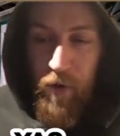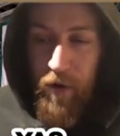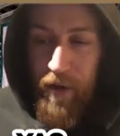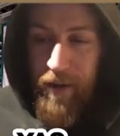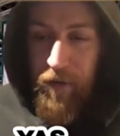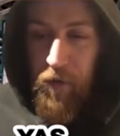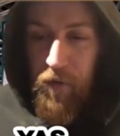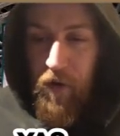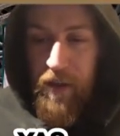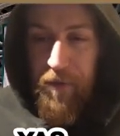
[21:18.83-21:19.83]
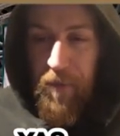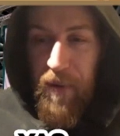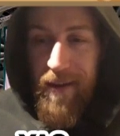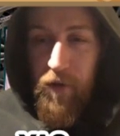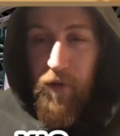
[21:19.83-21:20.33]
we're looking at two very different
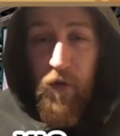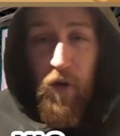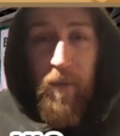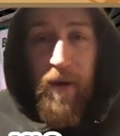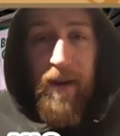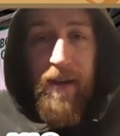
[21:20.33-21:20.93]
players who've gone about